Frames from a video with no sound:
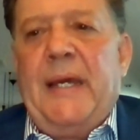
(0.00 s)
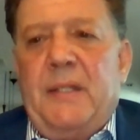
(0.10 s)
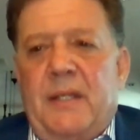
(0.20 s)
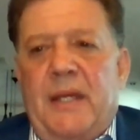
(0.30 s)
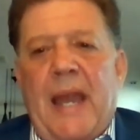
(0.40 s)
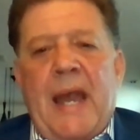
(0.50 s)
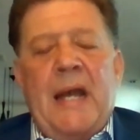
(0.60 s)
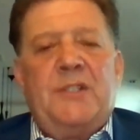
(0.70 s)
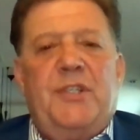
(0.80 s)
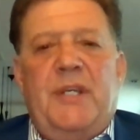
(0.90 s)
that
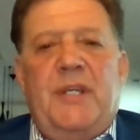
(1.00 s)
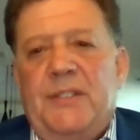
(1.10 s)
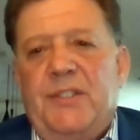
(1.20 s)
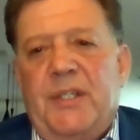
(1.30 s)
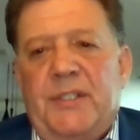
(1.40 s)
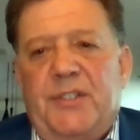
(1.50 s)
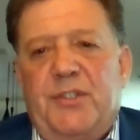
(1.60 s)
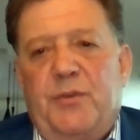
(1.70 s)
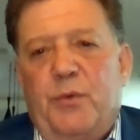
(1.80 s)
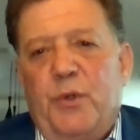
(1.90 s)
cash gets us
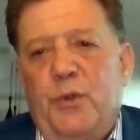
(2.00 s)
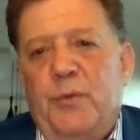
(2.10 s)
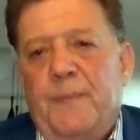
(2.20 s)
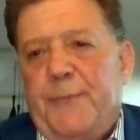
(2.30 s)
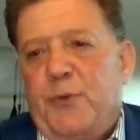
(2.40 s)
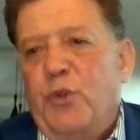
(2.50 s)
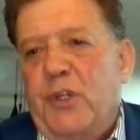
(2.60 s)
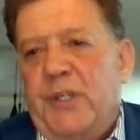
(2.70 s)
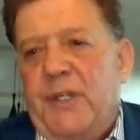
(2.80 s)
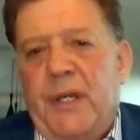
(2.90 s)
through through the
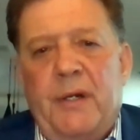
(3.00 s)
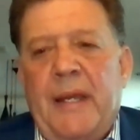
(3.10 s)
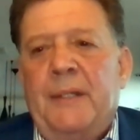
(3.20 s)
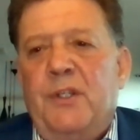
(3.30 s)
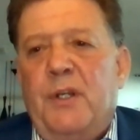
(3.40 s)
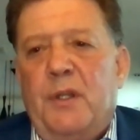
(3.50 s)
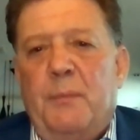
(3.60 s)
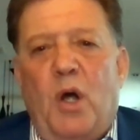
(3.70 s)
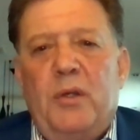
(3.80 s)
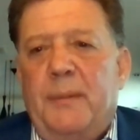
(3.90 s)
year, and you know
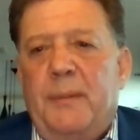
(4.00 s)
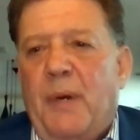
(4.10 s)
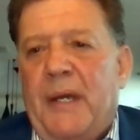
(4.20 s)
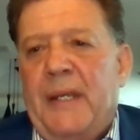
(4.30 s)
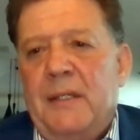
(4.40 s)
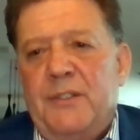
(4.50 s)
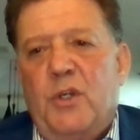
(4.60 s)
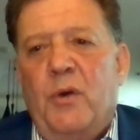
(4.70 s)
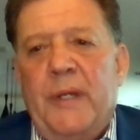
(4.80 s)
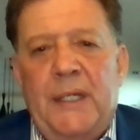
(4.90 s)
the bulk of the money
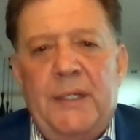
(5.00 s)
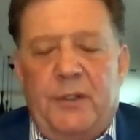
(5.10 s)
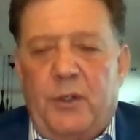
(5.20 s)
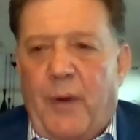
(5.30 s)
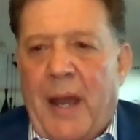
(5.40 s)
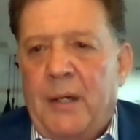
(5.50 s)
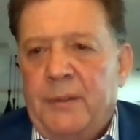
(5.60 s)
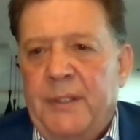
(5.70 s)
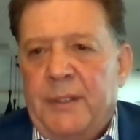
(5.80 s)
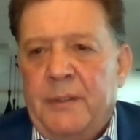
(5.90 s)
is going into the
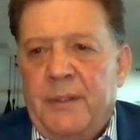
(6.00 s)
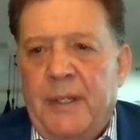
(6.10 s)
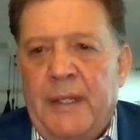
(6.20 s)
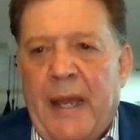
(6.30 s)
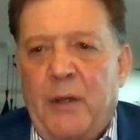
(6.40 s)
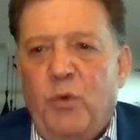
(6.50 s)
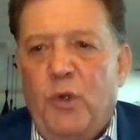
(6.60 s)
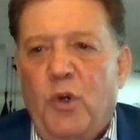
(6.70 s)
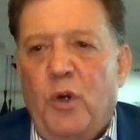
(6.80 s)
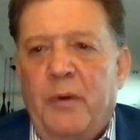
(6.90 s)
ground in in
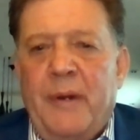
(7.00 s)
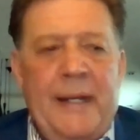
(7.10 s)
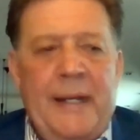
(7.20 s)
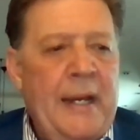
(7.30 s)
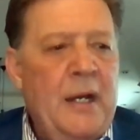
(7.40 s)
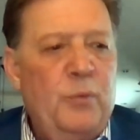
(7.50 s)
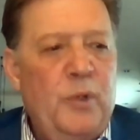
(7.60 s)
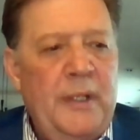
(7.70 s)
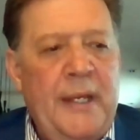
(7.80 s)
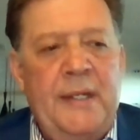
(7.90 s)
Ecuador right now,
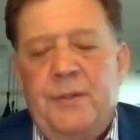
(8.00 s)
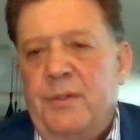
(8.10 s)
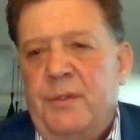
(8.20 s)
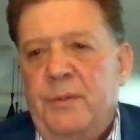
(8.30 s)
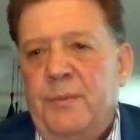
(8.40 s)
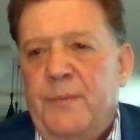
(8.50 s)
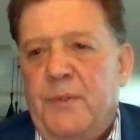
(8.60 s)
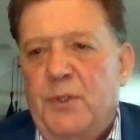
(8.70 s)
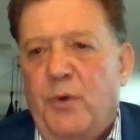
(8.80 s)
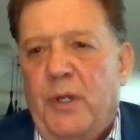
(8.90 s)
related to the
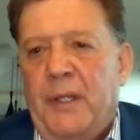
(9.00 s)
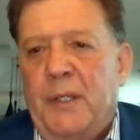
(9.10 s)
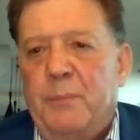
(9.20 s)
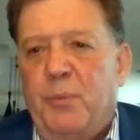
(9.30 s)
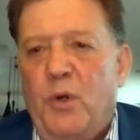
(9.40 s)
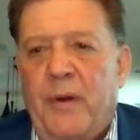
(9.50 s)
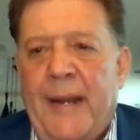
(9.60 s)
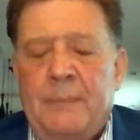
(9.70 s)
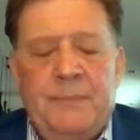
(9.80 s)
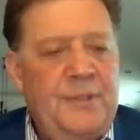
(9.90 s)
drilling
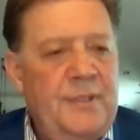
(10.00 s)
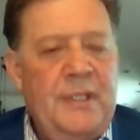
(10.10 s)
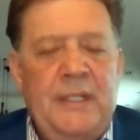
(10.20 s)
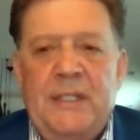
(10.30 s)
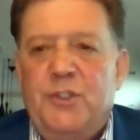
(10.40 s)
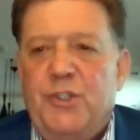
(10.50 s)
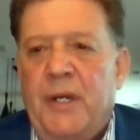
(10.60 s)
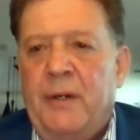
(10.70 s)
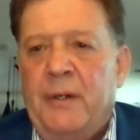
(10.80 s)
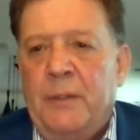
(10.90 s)
programs, the
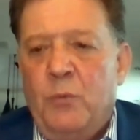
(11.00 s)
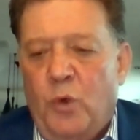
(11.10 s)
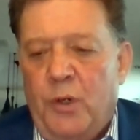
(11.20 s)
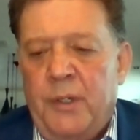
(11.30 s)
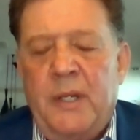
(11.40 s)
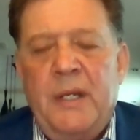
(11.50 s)
engineering work,